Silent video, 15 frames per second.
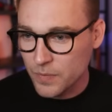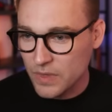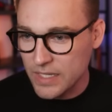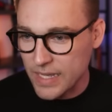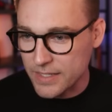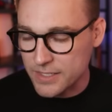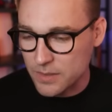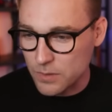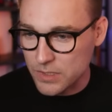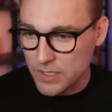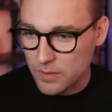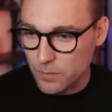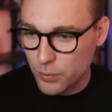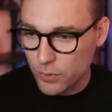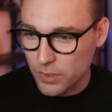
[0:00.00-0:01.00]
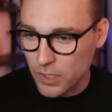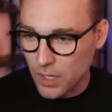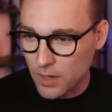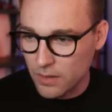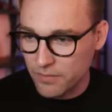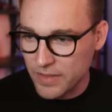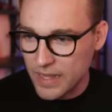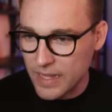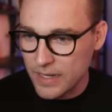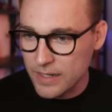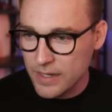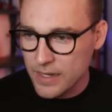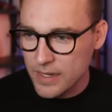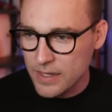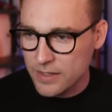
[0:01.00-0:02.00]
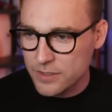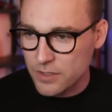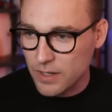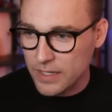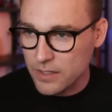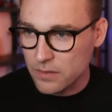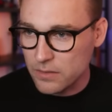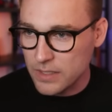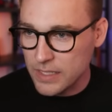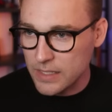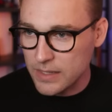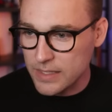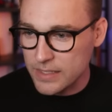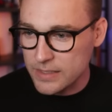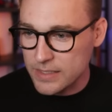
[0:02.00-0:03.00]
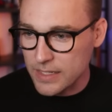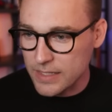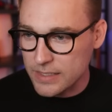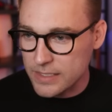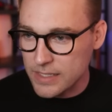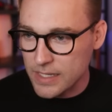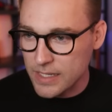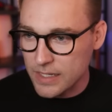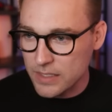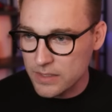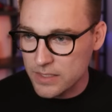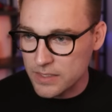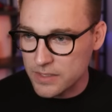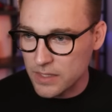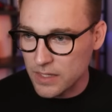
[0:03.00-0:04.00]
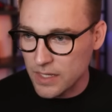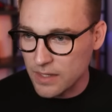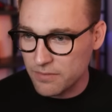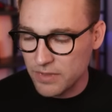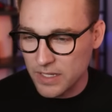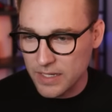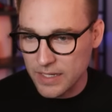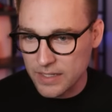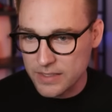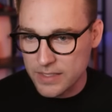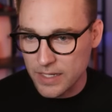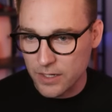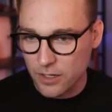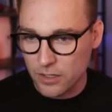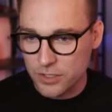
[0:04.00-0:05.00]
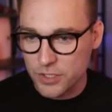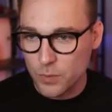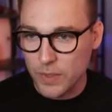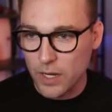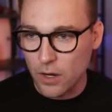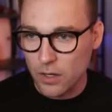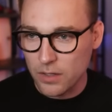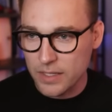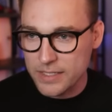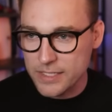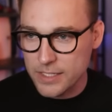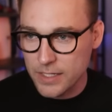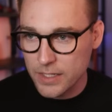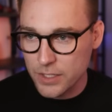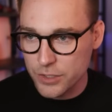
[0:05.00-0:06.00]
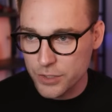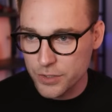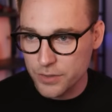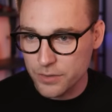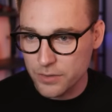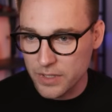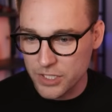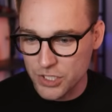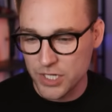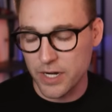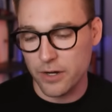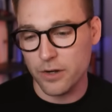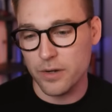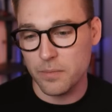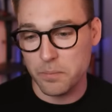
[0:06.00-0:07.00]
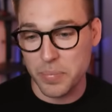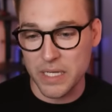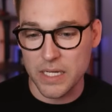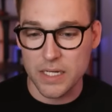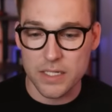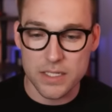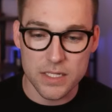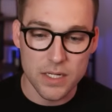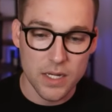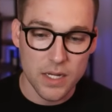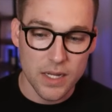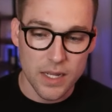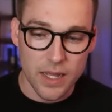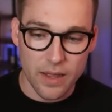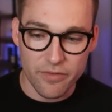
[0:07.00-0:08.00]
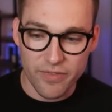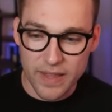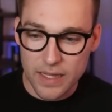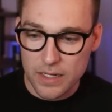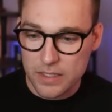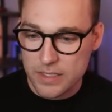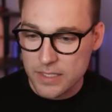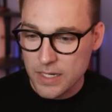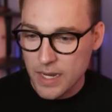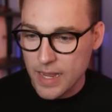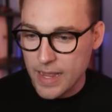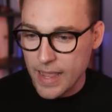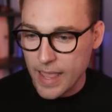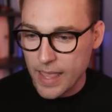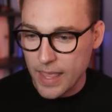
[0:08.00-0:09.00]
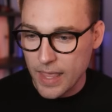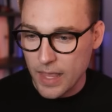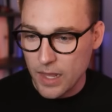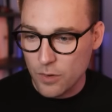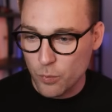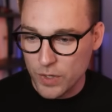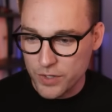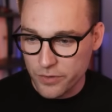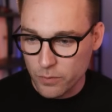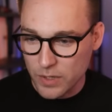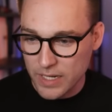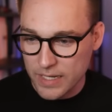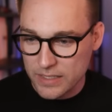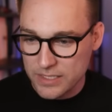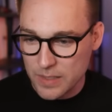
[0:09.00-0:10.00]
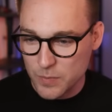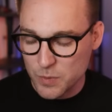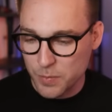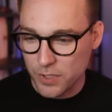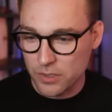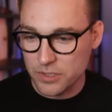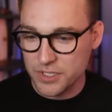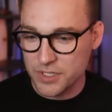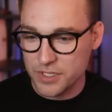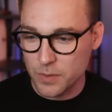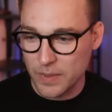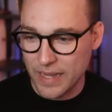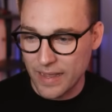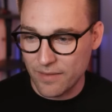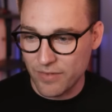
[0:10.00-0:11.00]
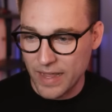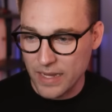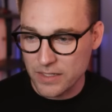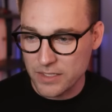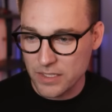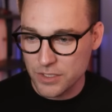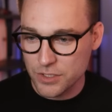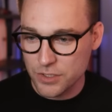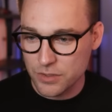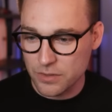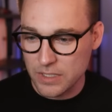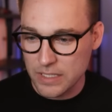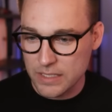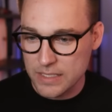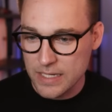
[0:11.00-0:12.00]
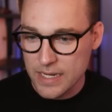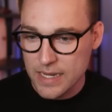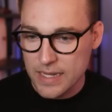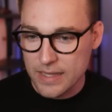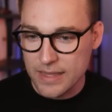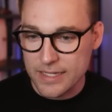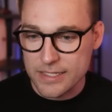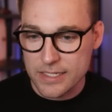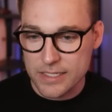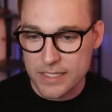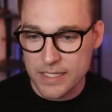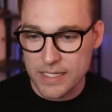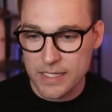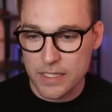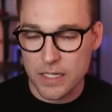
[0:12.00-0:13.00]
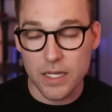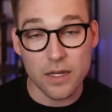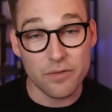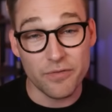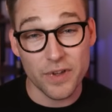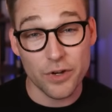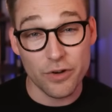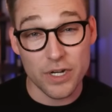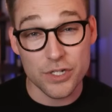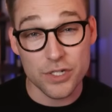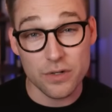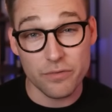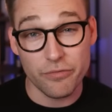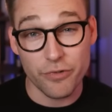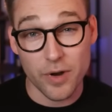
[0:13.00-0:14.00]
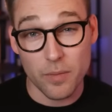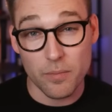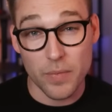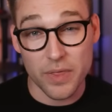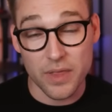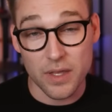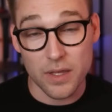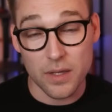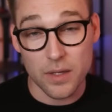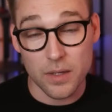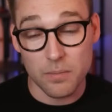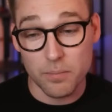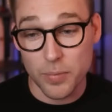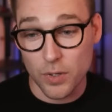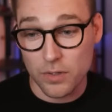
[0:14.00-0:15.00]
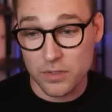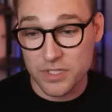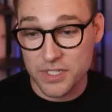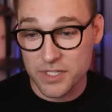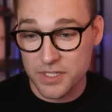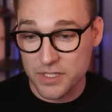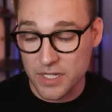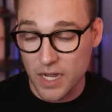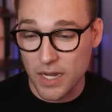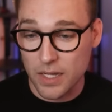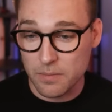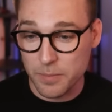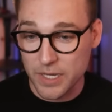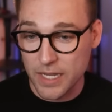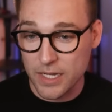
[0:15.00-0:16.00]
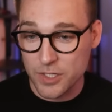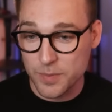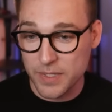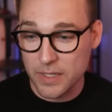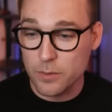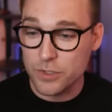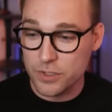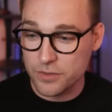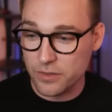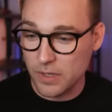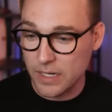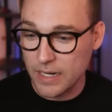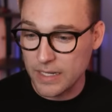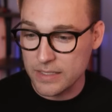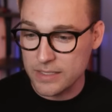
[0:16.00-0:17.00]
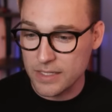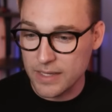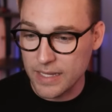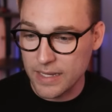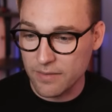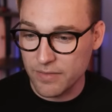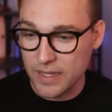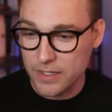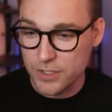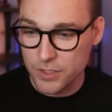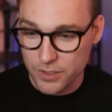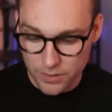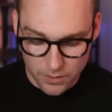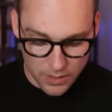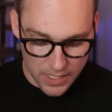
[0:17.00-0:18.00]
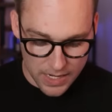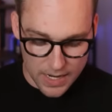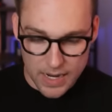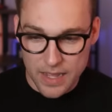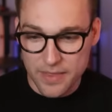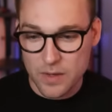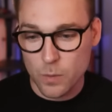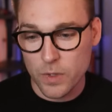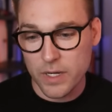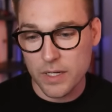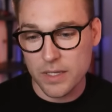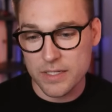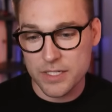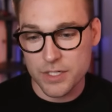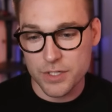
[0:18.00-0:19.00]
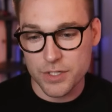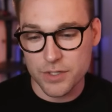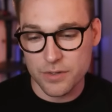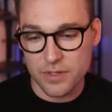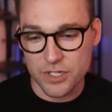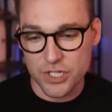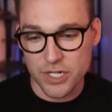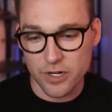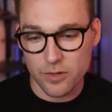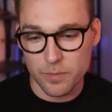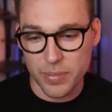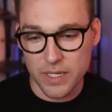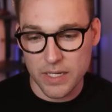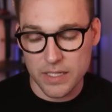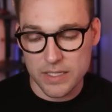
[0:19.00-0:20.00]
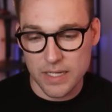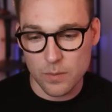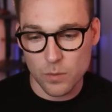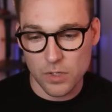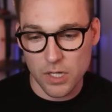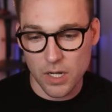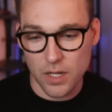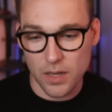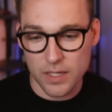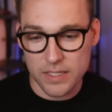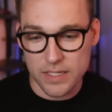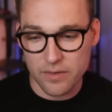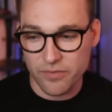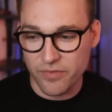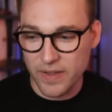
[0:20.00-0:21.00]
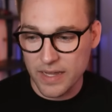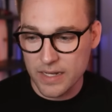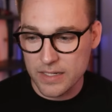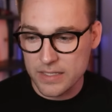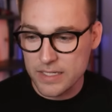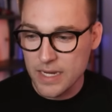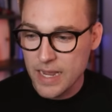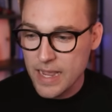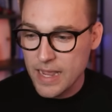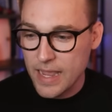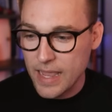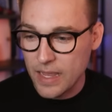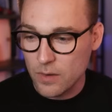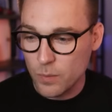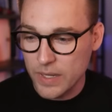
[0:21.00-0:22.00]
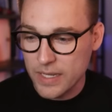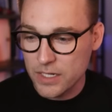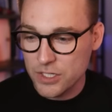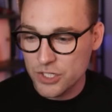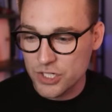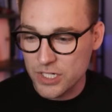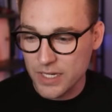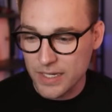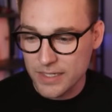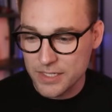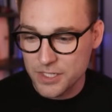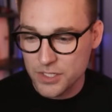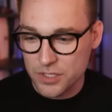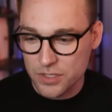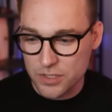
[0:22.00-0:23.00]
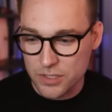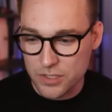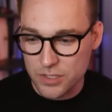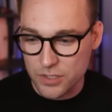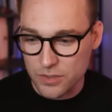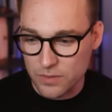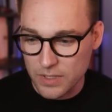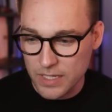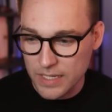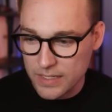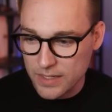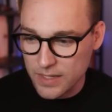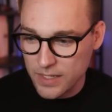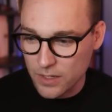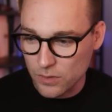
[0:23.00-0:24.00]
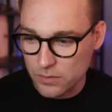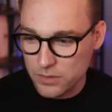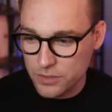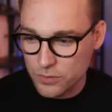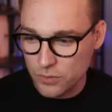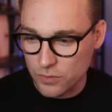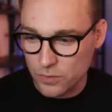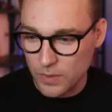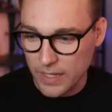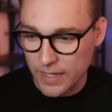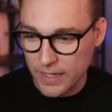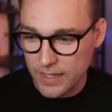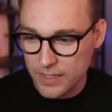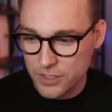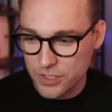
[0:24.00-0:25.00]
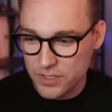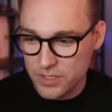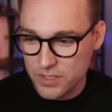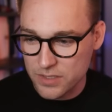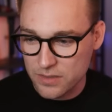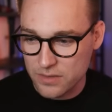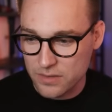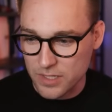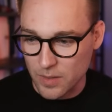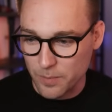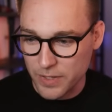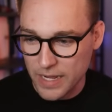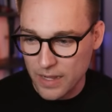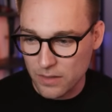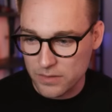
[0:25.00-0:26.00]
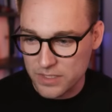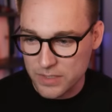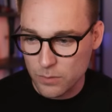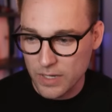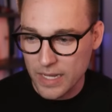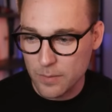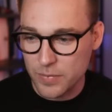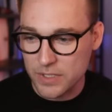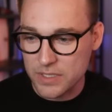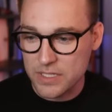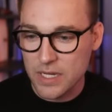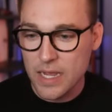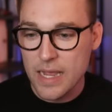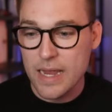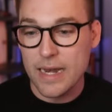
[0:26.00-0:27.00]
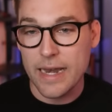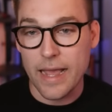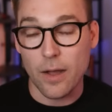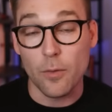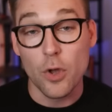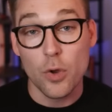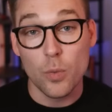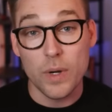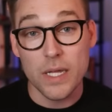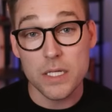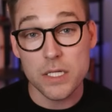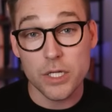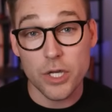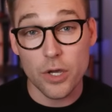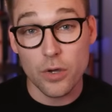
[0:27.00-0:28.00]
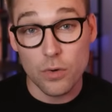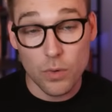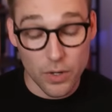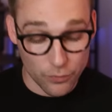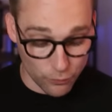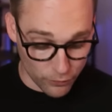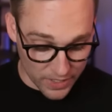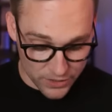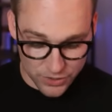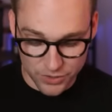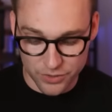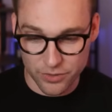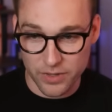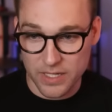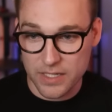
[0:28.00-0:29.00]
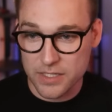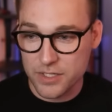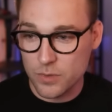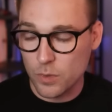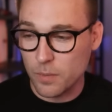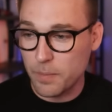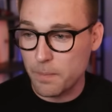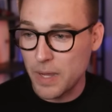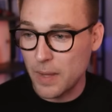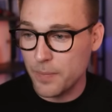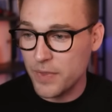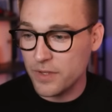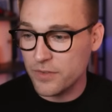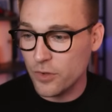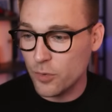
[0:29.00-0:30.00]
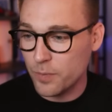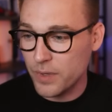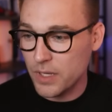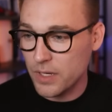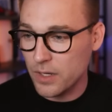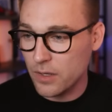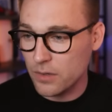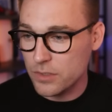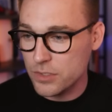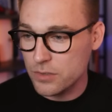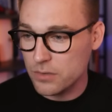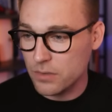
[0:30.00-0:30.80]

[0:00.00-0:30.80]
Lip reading: Yes, I want to import all of that. So I don't need these nice things, as lovely as they are. So we are listening to the SharedBeat event, and we do want to accept Pulse, so we have access to it. This is the configuration from the pulse.php, which is really nice that they give that to you. And then we're going to listen to the SharedBeat, and we'll call it event. And we can just do it the old school way and just dump it out and see what happens. Now, we need to go register this. So we'll pop this open, go to